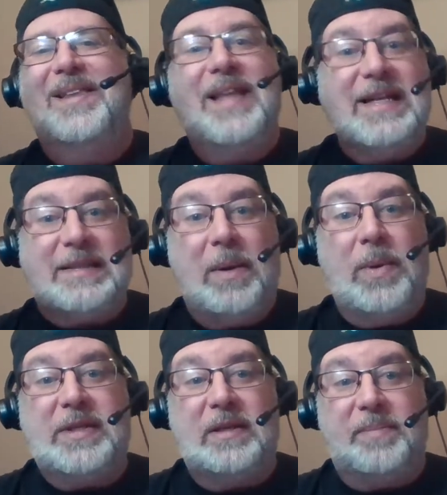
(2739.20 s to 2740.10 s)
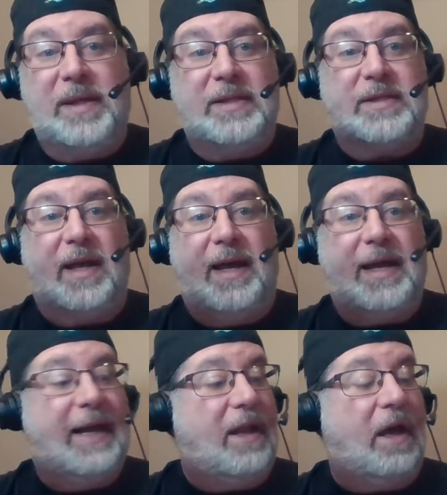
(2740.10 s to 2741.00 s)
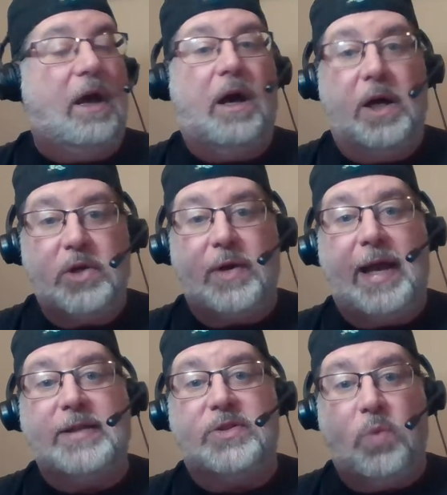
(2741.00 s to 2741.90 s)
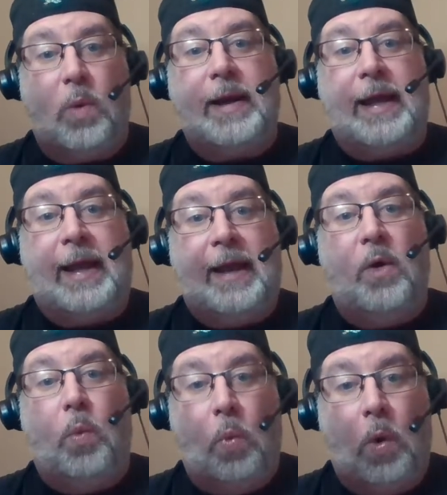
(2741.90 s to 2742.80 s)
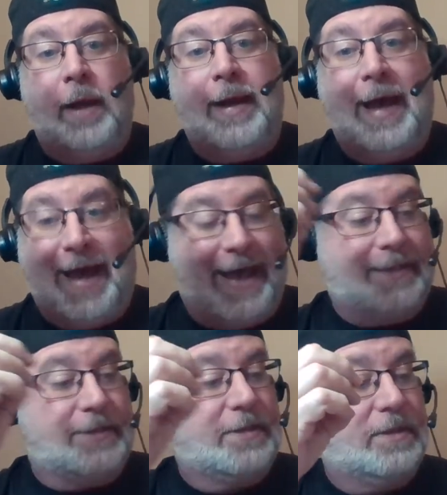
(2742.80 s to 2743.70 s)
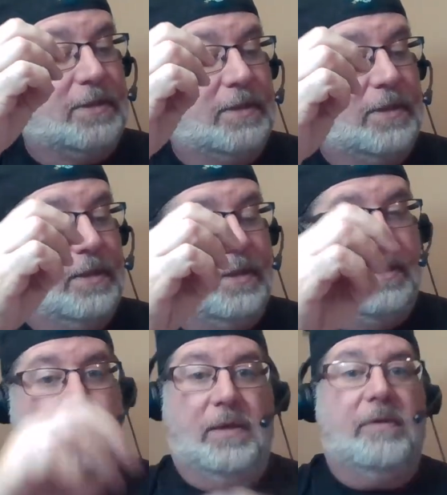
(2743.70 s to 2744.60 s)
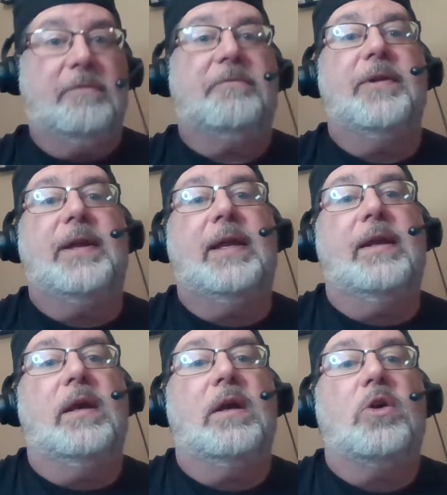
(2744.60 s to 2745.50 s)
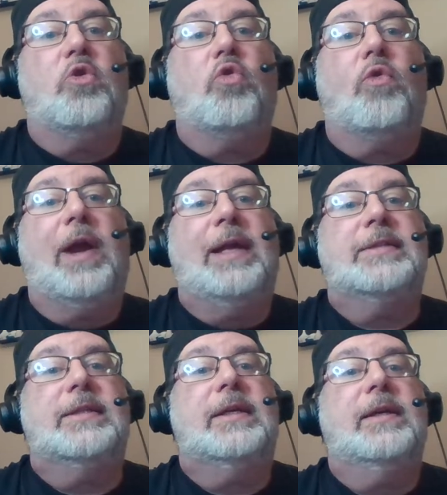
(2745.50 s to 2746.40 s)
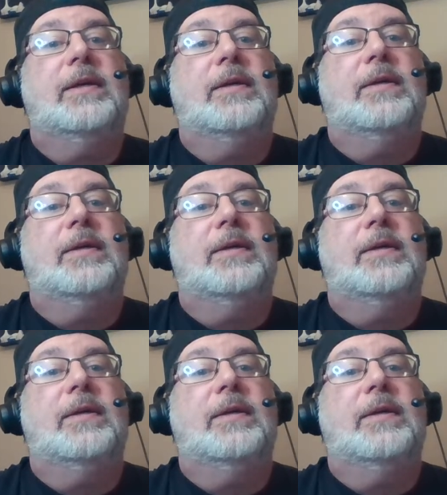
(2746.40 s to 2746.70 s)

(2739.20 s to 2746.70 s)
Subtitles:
Last time I went to the bins, I got 121 hats. Freaking crazy.